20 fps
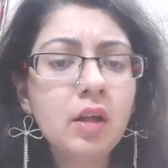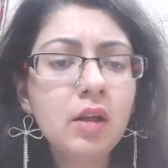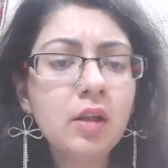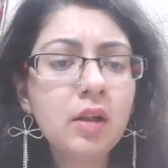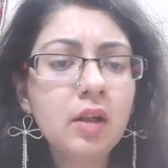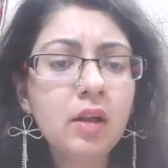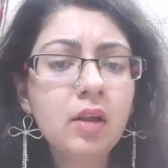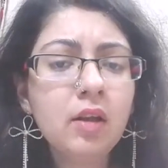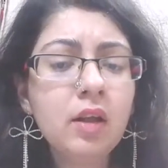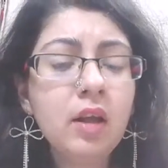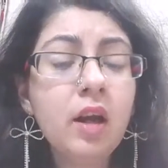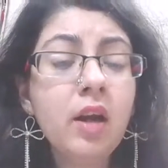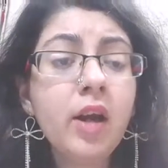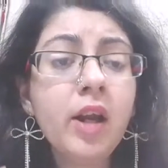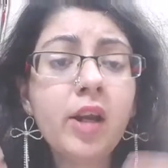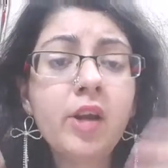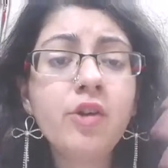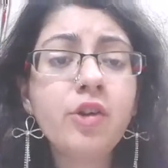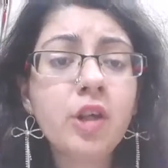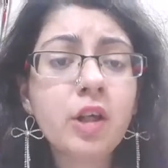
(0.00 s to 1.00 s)
They're
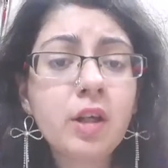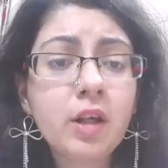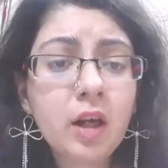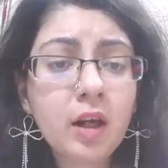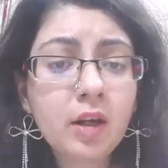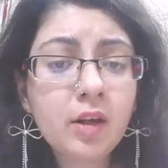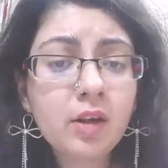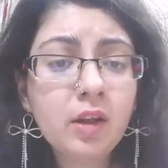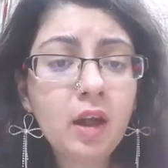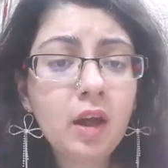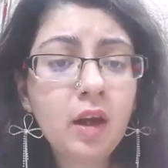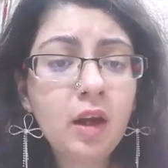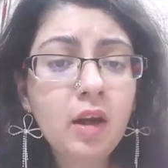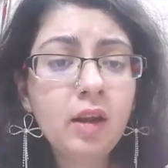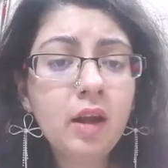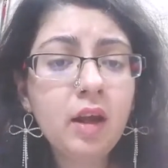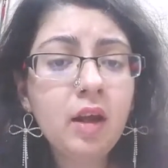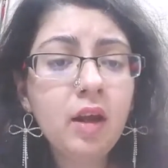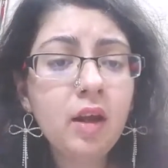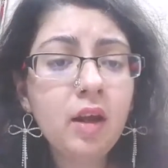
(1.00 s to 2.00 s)
energetic.
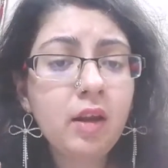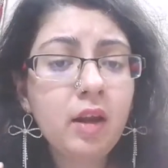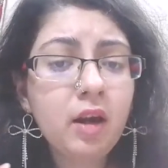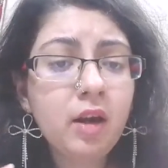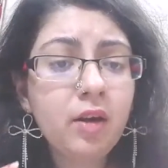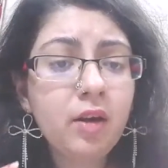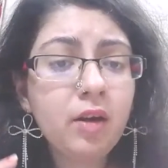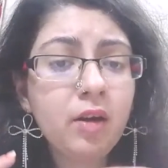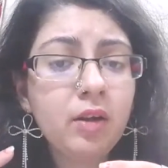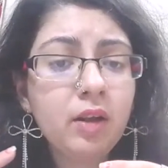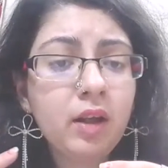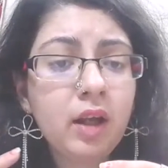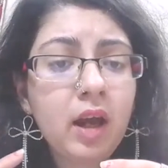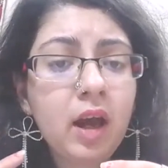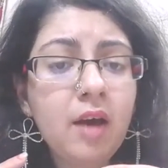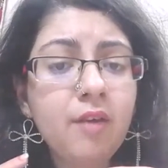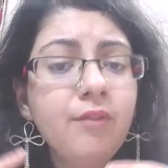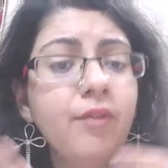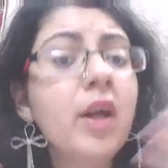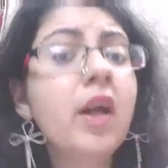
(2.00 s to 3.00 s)
They
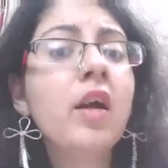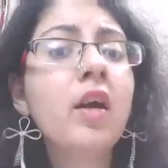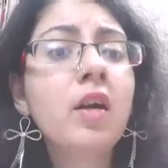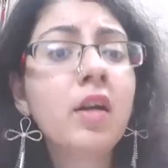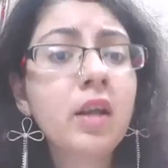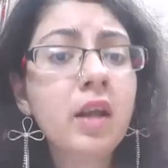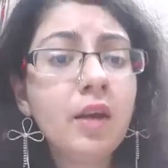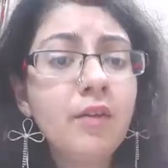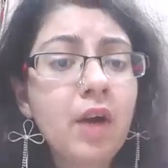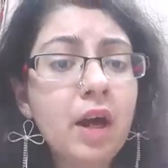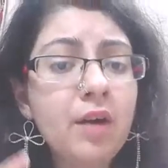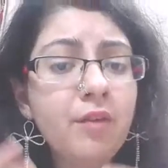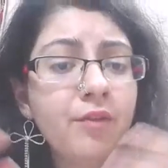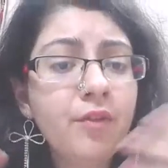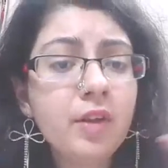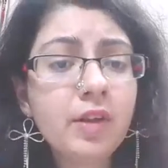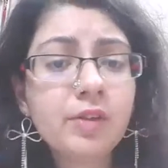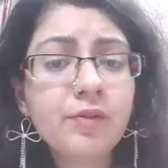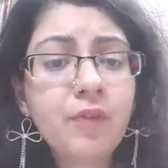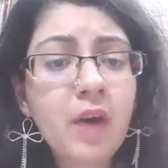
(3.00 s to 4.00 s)
have vigor. They
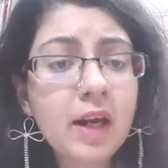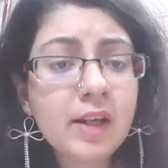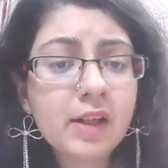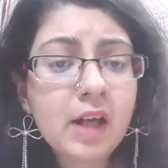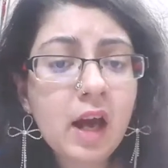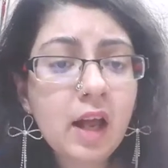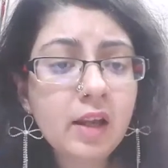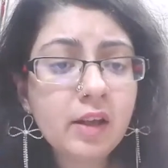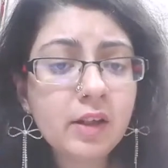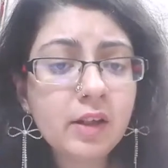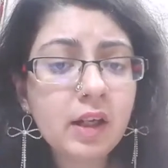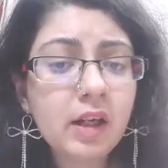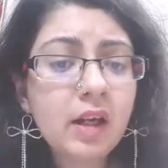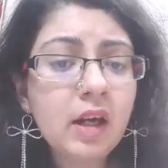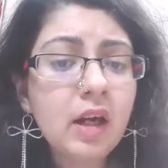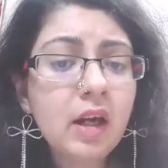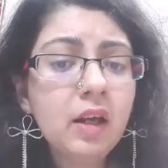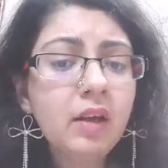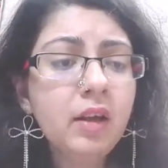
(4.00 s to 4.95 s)
have vitality.